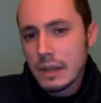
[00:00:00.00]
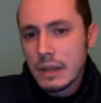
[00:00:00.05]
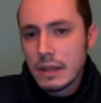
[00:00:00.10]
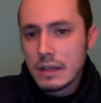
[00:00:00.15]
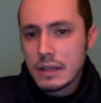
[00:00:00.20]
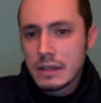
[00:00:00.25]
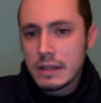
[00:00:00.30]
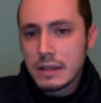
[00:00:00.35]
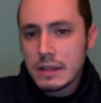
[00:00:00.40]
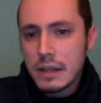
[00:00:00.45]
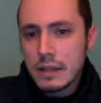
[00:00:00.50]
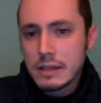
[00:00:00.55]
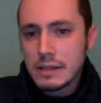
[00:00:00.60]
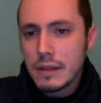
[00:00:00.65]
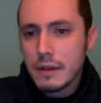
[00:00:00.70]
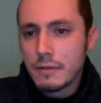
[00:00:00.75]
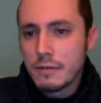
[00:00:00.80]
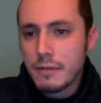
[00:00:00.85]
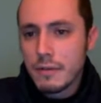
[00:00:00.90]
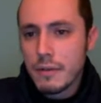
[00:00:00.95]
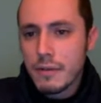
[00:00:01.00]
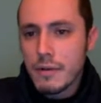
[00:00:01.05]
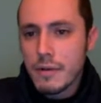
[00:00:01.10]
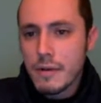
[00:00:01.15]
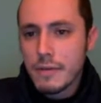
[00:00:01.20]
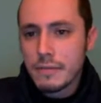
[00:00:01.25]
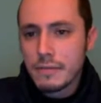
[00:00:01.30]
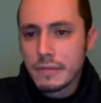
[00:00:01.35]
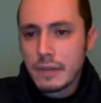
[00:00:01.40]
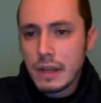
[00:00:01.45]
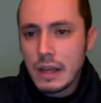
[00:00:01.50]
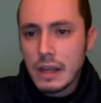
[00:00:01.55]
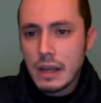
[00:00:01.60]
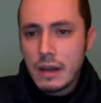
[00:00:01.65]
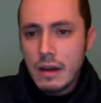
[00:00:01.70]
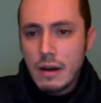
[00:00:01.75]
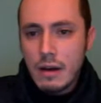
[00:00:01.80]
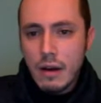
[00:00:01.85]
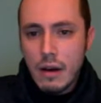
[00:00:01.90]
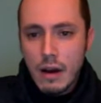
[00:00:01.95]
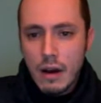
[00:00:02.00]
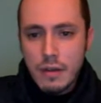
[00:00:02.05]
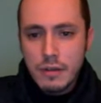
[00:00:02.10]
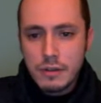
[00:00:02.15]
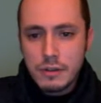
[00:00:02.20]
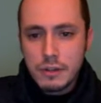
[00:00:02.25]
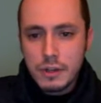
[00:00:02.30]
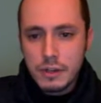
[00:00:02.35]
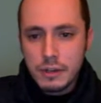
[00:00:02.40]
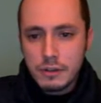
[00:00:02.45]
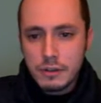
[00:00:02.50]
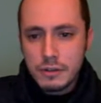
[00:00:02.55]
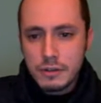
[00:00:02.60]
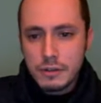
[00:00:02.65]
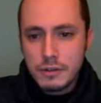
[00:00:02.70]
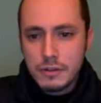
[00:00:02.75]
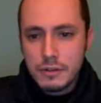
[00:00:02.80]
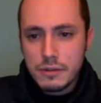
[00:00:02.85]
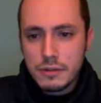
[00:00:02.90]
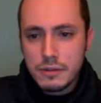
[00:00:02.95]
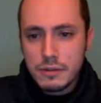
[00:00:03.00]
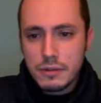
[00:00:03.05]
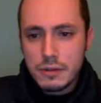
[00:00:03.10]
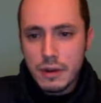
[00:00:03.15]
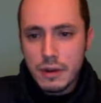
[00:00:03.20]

so let's go further. Other challengers,